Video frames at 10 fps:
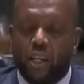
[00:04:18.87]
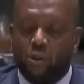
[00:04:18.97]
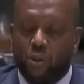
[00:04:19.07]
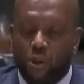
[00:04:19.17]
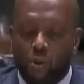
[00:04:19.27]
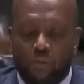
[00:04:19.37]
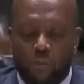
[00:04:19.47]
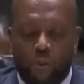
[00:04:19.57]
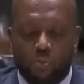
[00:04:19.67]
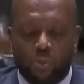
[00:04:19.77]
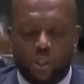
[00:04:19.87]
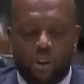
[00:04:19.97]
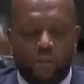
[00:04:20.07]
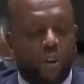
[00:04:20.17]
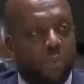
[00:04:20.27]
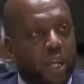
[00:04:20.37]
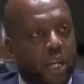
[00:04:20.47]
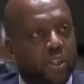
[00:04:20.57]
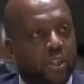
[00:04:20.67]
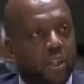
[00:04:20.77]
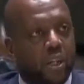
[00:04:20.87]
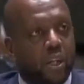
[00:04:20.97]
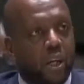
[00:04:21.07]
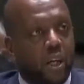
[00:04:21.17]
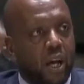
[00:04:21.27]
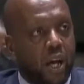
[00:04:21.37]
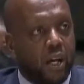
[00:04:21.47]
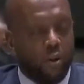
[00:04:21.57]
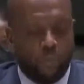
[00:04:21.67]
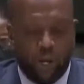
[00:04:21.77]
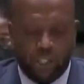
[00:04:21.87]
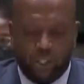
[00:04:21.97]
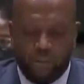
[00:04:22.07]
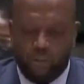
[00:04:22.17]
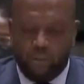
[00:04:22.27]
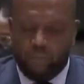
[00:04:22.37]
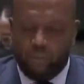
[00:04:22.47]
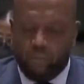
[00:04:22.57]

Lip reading: into new forms of domination and oppression.